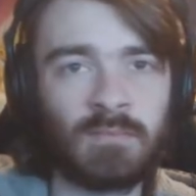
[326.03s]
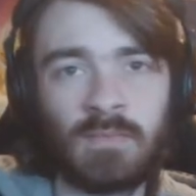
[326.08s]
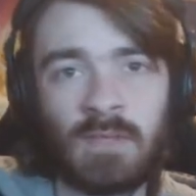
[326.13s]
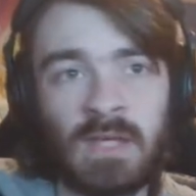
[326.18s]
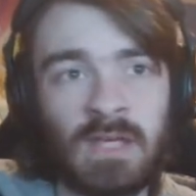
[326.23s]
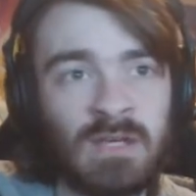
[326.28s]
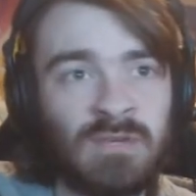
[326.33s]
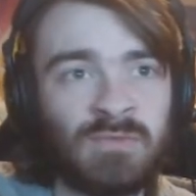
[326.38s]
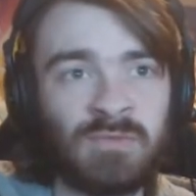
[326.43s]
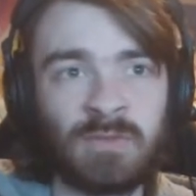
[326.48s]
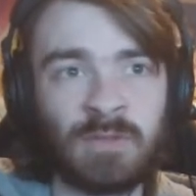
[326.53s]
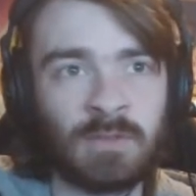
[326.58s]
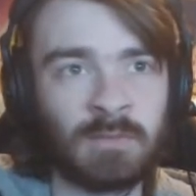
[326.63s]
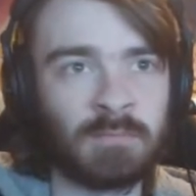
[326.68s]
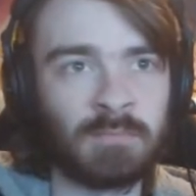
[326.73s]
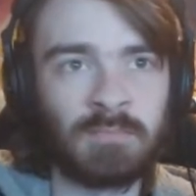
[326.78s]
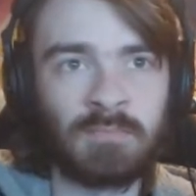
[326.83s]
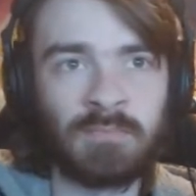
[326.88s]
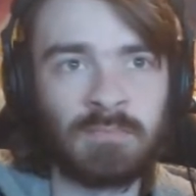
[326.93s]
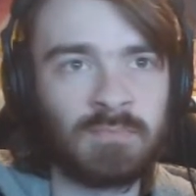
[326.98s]
either
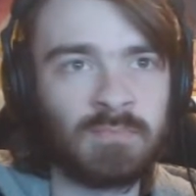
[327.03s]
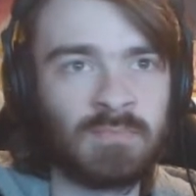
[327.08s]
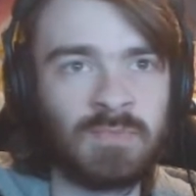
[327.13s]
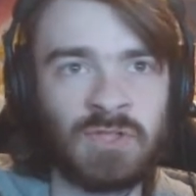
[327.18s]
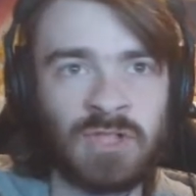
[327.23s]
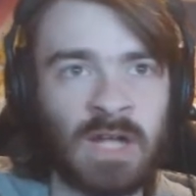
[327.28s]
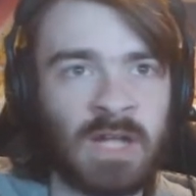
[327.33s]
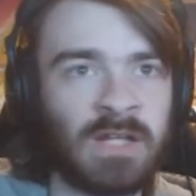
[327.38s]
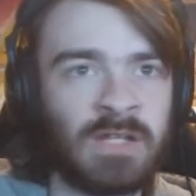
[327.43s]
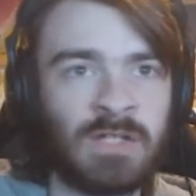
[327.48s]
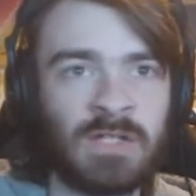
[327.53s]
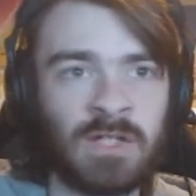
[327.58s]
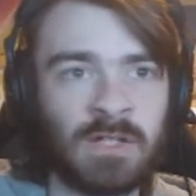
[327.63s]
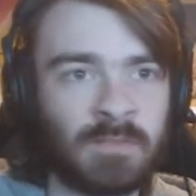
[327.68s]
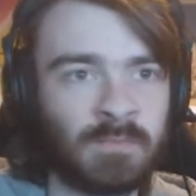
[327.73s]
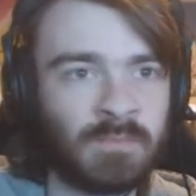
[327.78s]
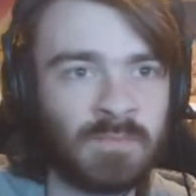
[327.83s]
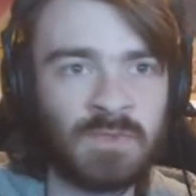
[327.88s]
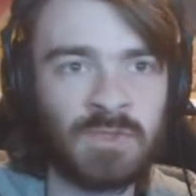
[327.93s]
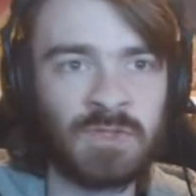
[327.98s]
gender,
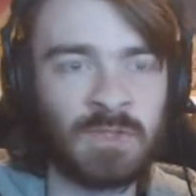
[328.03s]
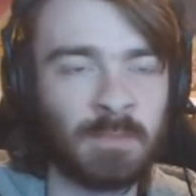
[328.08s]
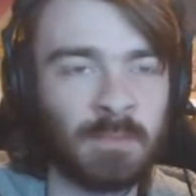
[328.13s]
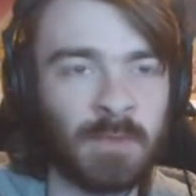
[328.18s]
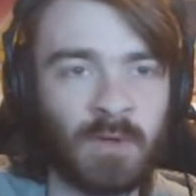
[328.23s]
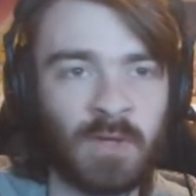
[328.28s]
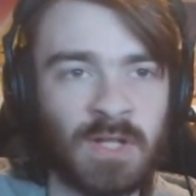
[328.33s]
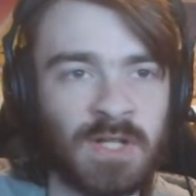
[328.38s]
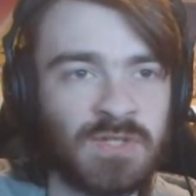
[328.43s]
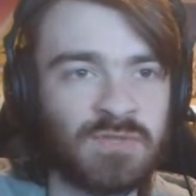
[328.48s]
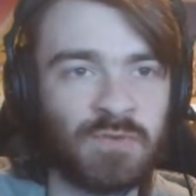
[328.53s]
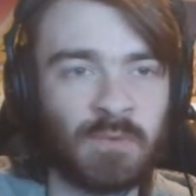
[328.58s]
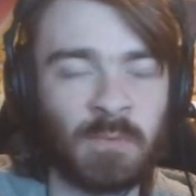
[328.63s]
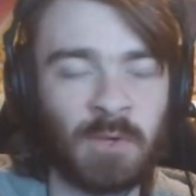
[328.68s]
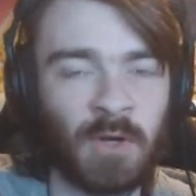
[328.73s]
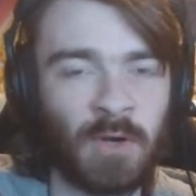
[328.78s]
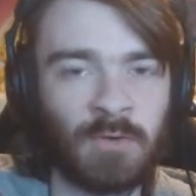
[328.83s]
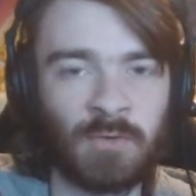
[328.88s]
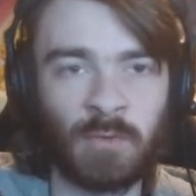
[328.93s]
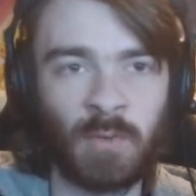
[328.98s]
to be honest, from an
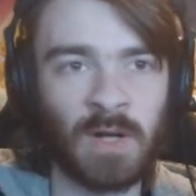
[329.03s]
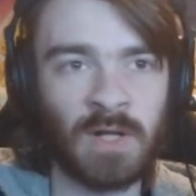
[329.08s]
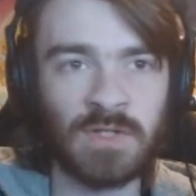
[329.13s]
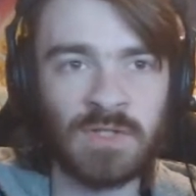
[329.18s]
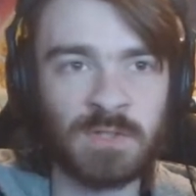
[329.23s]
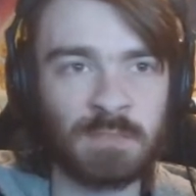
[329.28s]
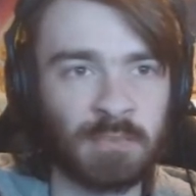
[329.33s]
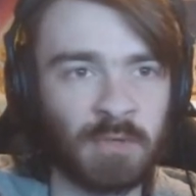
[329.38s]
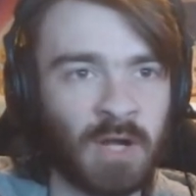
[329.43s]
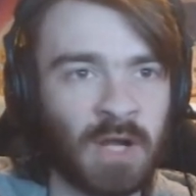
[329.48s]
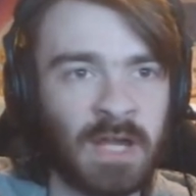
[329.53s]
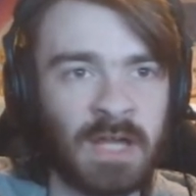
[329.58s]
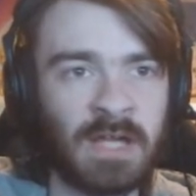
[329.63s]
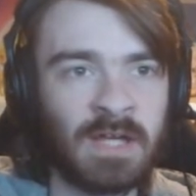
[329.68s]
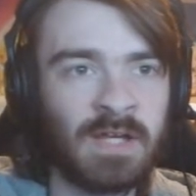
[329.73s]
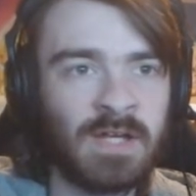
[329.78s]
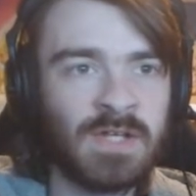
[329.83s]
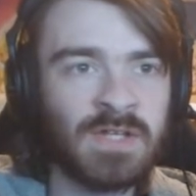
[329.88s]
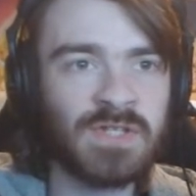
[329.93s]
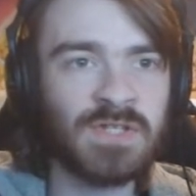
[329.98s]
overworld sprite.
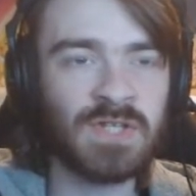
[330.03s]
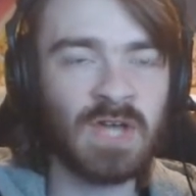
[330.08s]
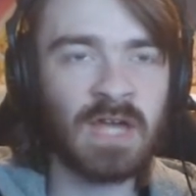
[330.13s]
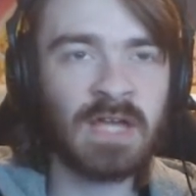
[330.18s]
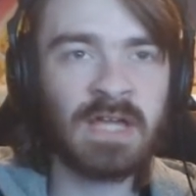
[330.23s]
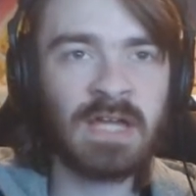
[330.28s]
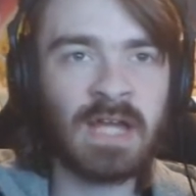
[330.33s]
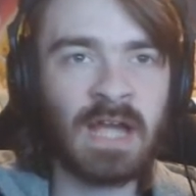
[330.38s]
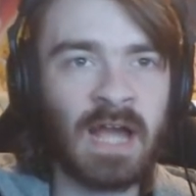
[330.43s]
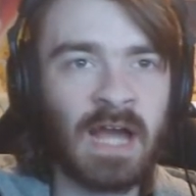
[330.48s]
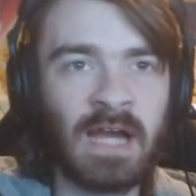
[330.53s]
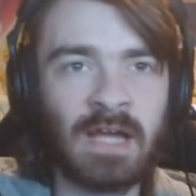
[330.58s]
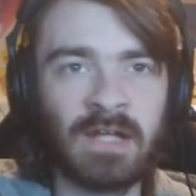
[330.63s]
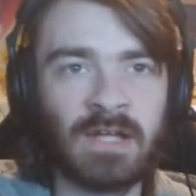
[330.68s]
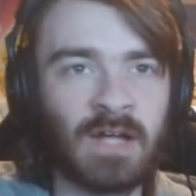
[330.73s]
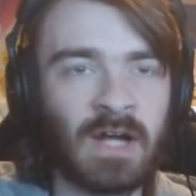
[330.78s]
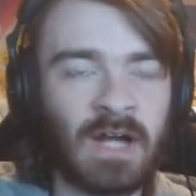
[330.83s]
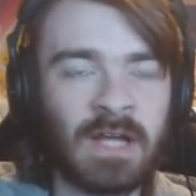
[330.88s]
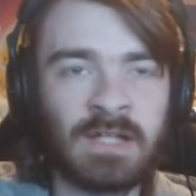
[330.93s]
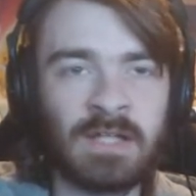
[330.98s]
Psychic Hannah,
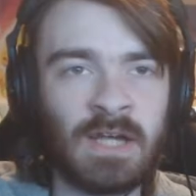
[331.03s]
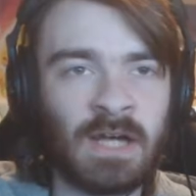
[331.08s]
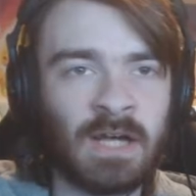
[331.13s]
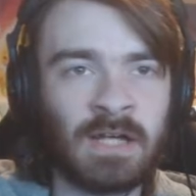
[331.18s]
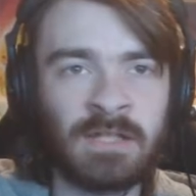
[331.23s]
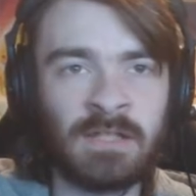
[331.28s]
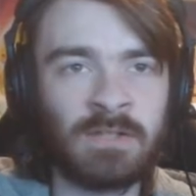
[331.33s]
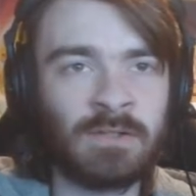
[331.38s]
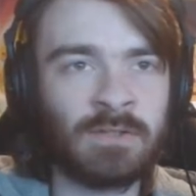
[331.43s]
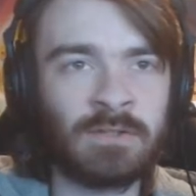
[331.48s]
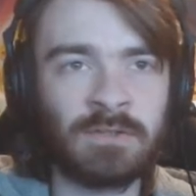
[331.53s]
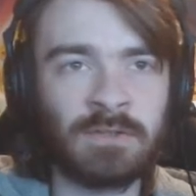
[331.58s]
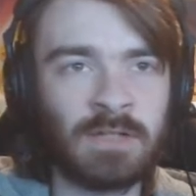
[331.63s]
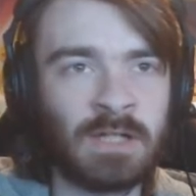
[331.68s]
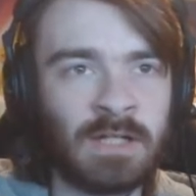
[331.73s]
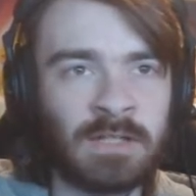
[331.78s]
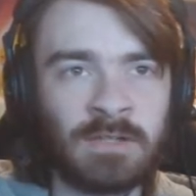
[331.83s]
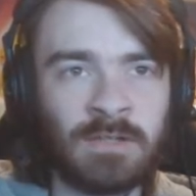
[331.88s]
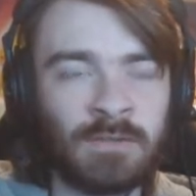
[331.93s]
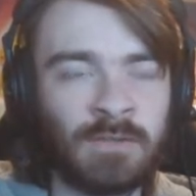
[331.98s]
I, I don't
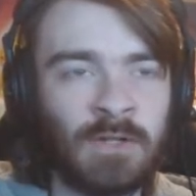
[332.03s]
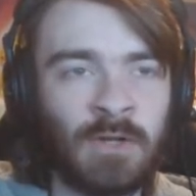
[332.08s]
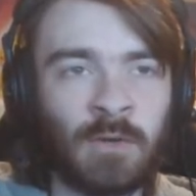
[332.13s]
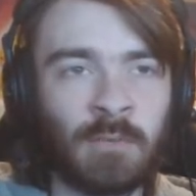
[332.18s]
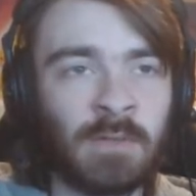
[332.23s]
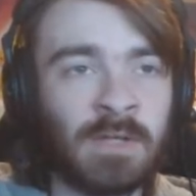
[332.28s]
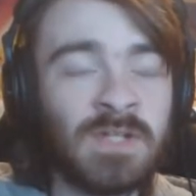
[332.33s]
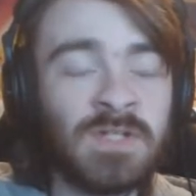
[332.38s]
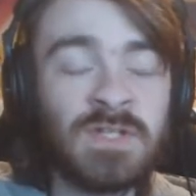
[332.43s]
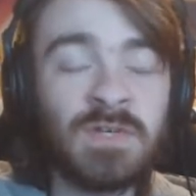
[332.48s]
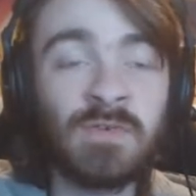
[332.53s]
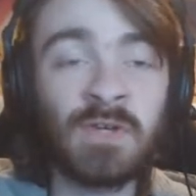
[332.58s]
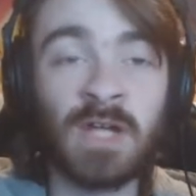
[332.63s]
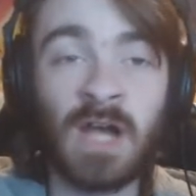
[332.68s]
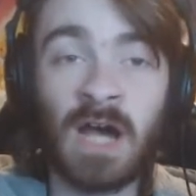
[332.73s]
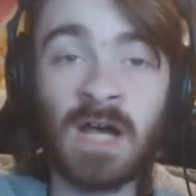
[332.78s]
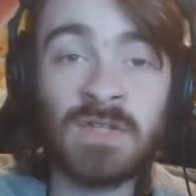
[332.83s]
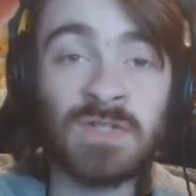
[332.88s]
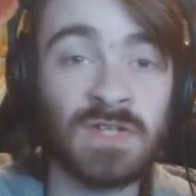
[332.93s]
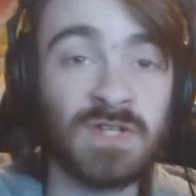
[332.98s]
I don't know. But at least you have a
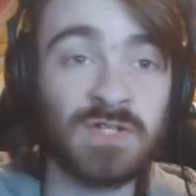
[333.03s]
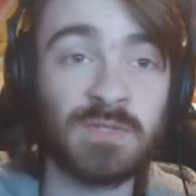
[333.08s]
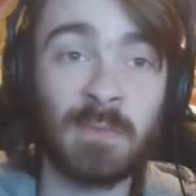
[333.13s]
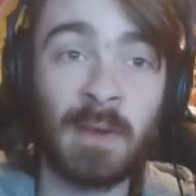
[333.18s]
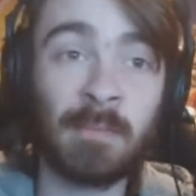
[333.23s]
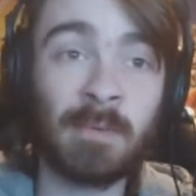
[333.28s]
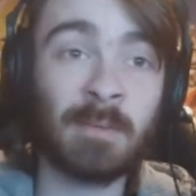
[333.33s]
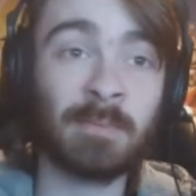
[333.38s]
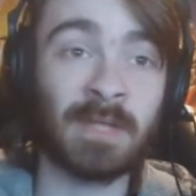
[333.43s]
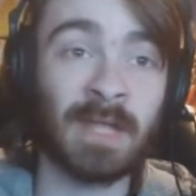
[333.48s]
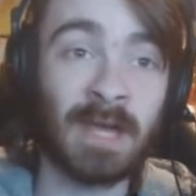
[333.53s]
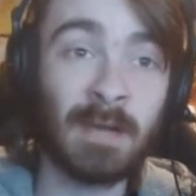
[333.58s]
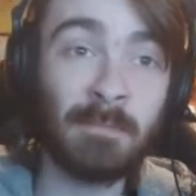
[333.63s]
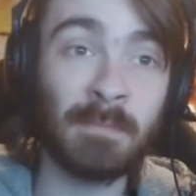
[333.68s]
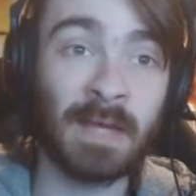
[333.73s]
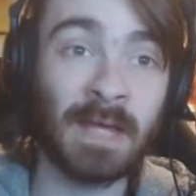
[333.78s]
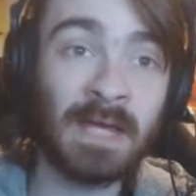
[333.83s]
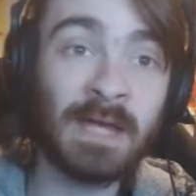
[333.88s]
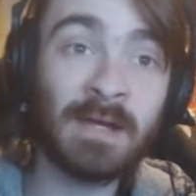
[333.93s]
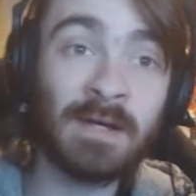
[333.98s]
Gastly, so you might be able to hit
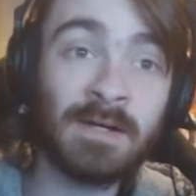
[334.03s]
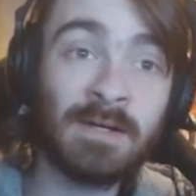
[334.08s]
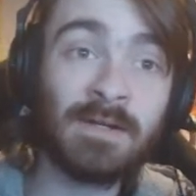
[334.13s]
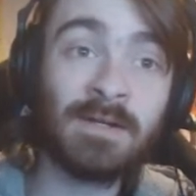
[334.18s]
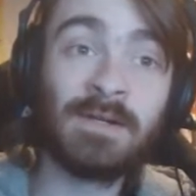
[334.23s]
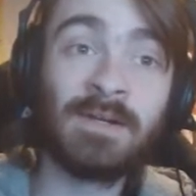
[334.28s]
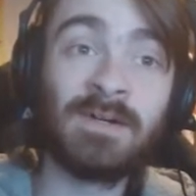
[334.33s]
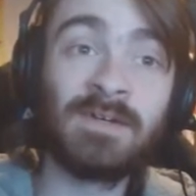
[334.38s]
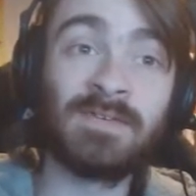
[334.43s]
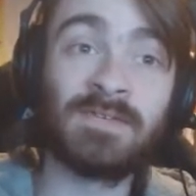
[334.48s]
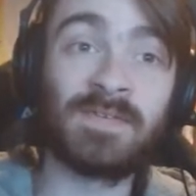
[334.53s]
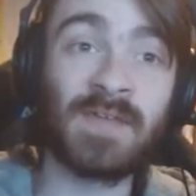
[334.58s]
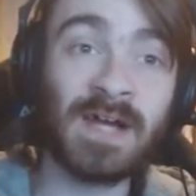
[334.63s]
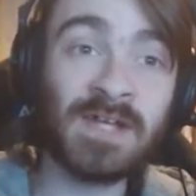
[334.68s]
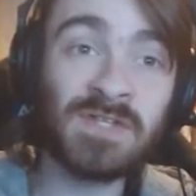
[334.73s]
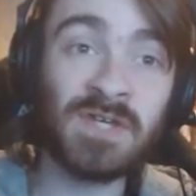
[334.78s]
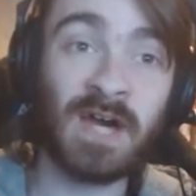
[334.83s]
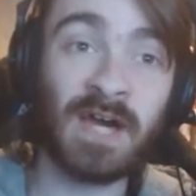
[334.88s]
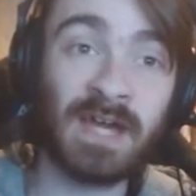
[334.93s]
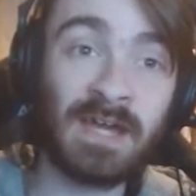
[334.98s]
me.
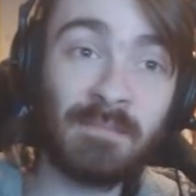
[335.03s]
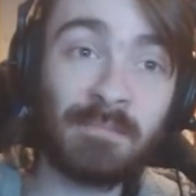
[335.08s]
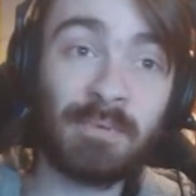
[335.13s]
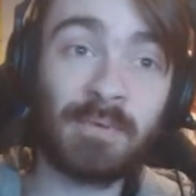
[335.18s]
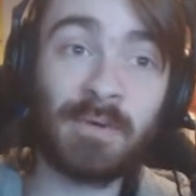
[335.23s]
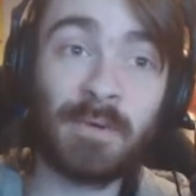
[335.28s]
That's hype.